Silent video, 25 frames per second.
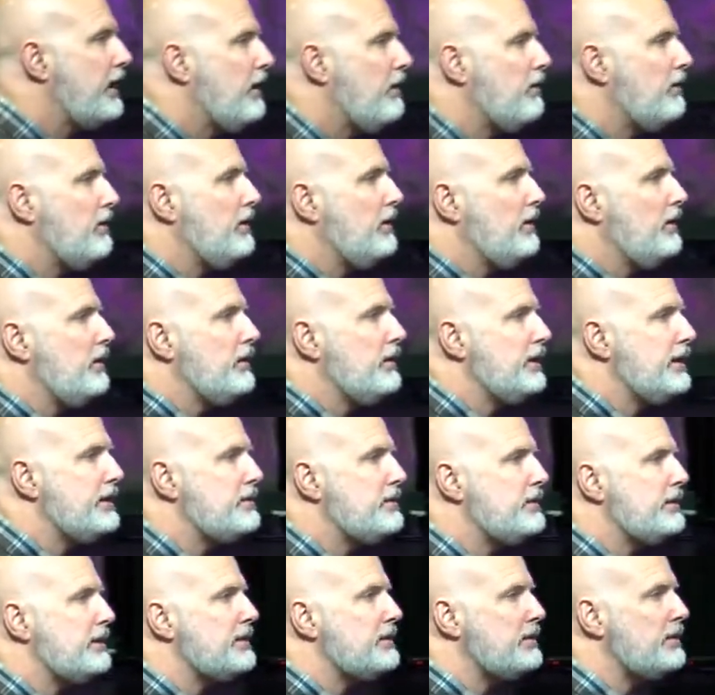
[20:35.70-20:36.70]
Now,
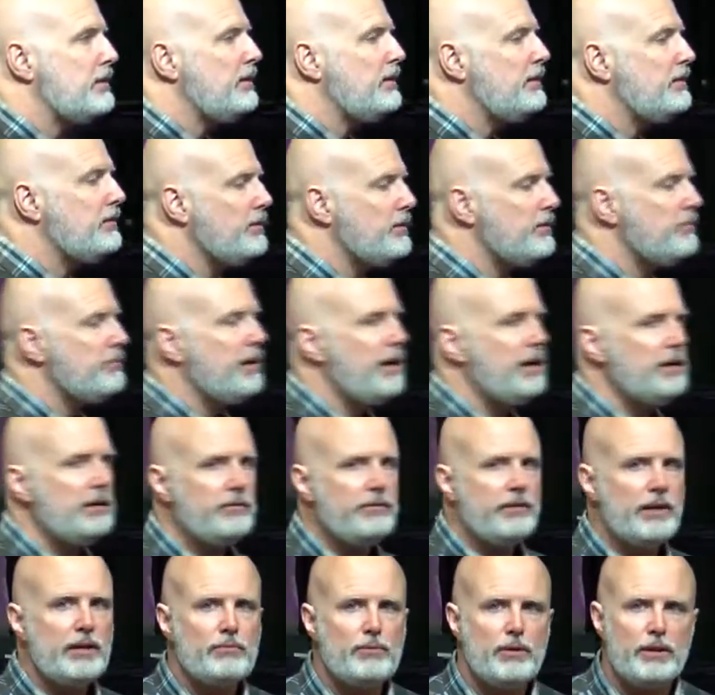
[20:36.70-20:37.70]
let's, let's get into the mind
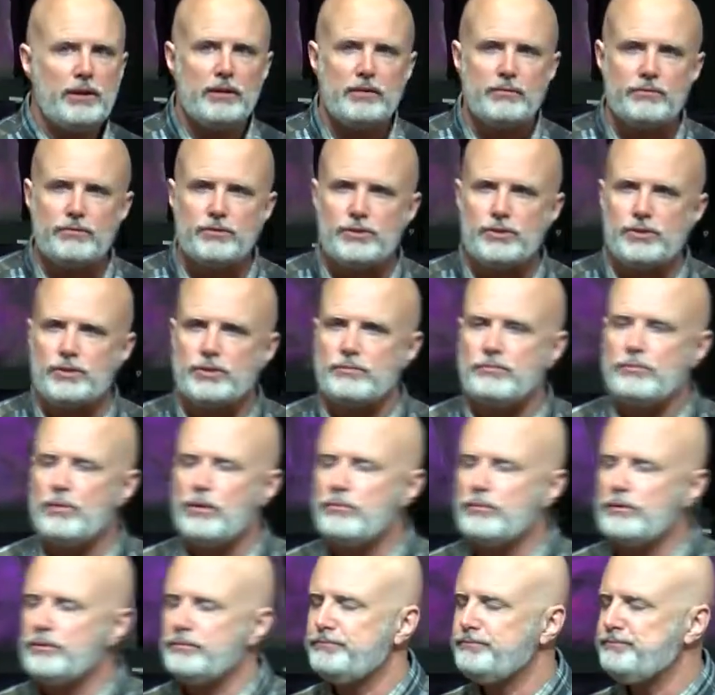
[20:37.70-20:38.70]
of Abraham for just a
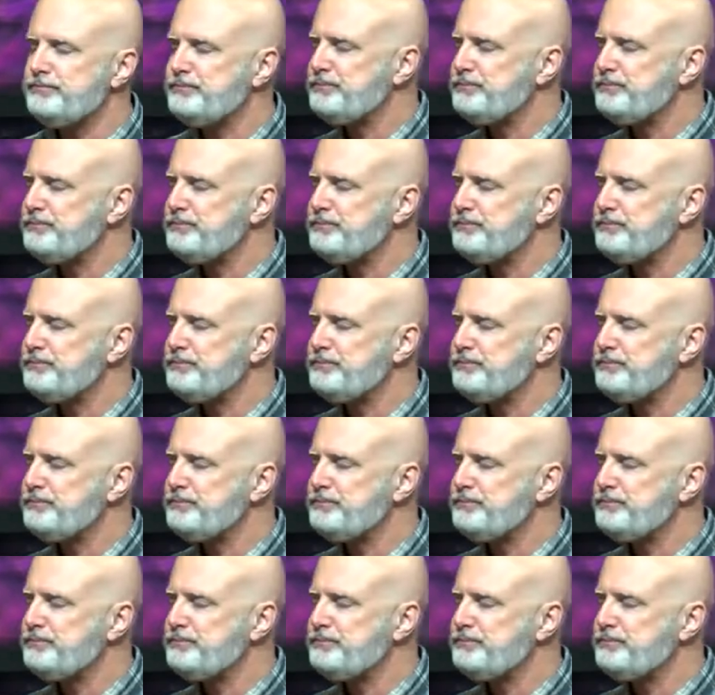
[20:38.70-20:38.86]
moment.